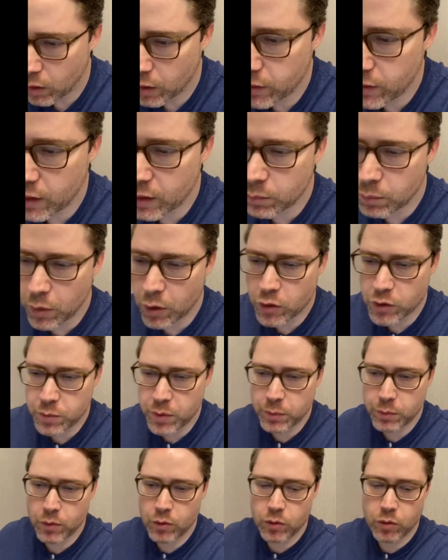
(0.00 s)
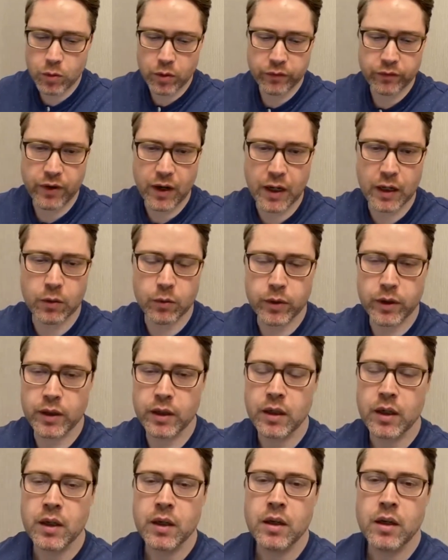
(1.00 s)
think most people who are following
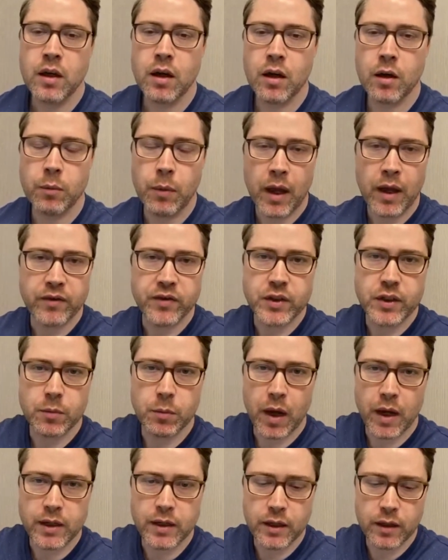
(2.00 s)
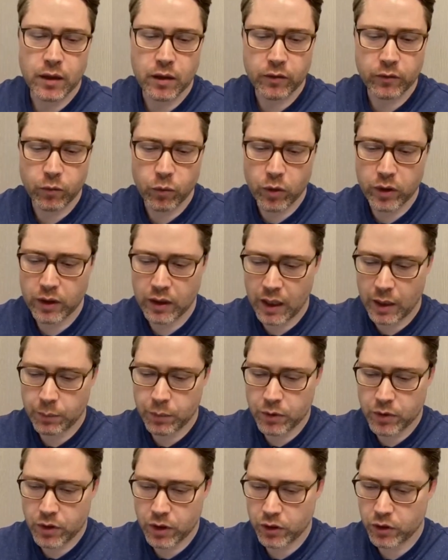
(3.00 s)
have some idea of what
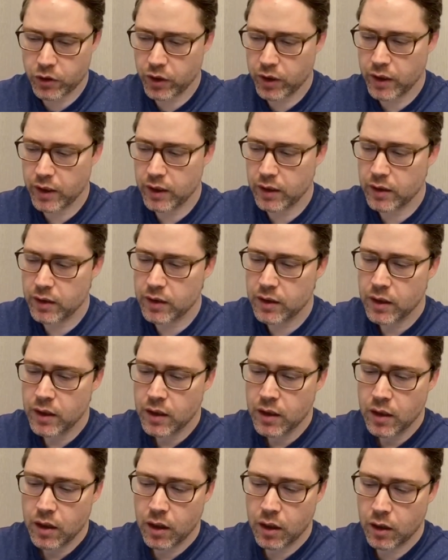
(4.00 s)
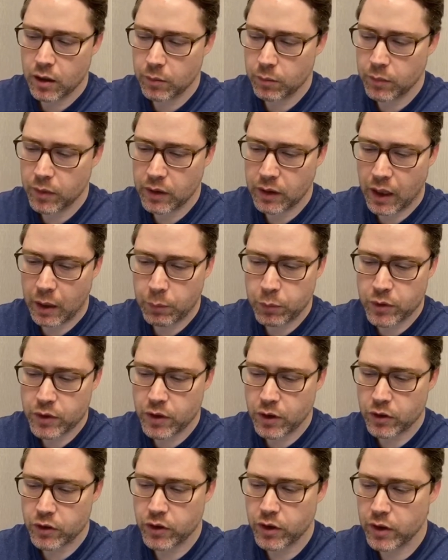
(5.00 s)
liposuction is.
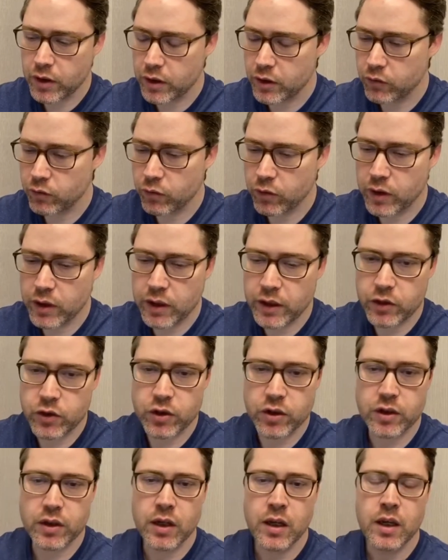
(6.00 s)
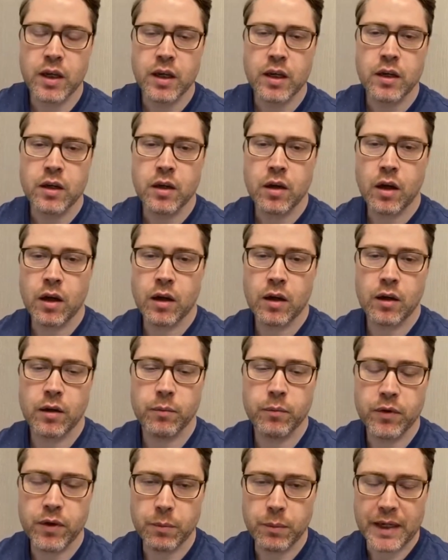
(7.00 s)
Liposuction is really just
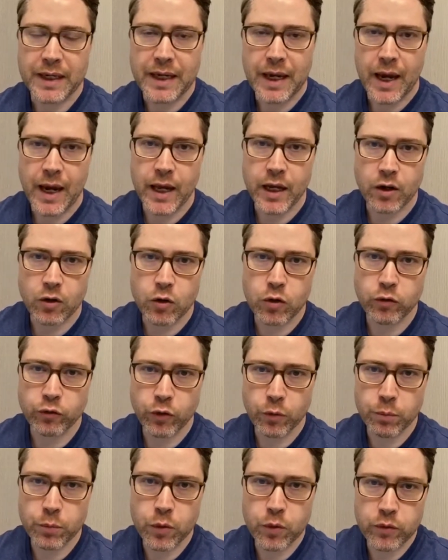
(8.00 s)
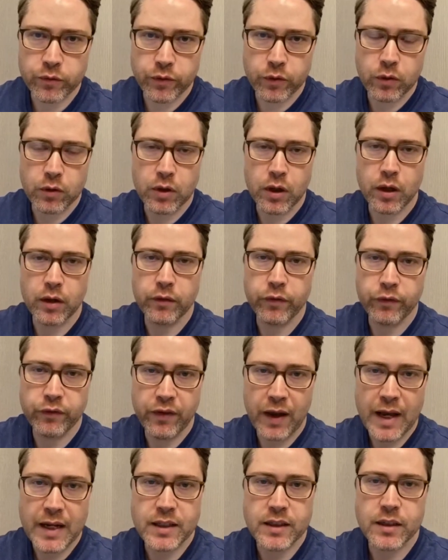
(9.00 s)
the mechanical removal of
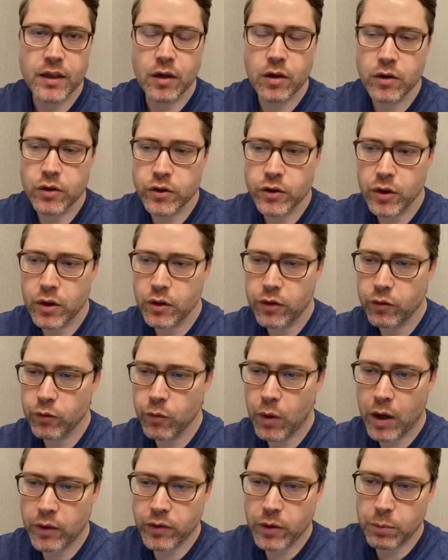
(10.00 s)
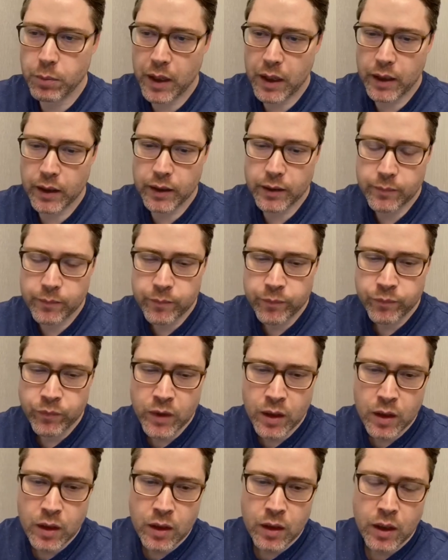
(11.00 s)
fat cells throughout the body.
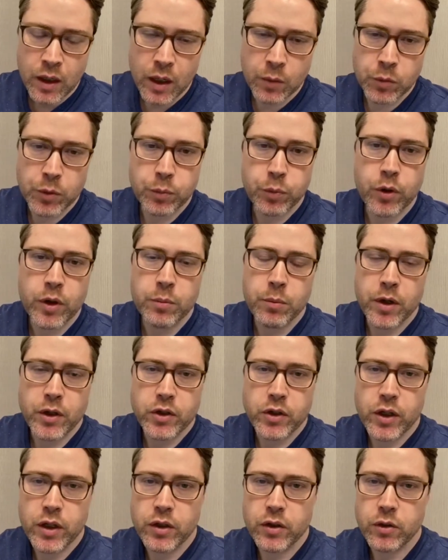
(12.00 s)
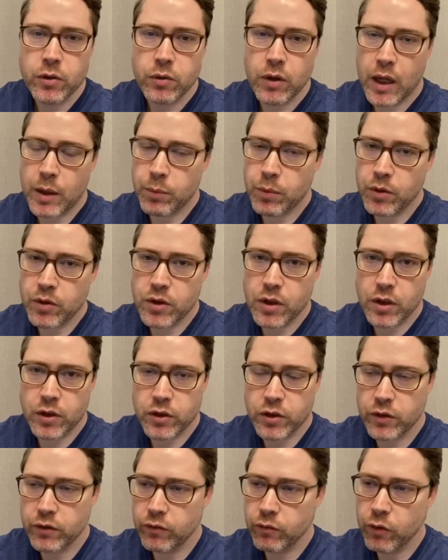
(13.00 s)
And we pretty much can do
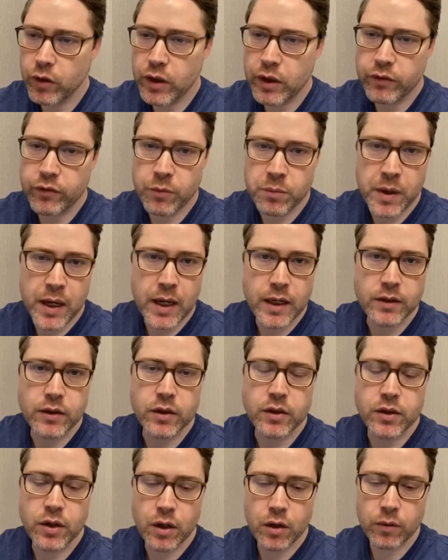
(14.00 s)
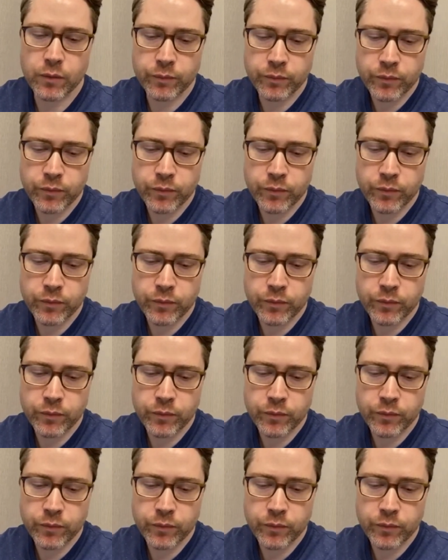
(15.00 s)
liposuction really from head to toe.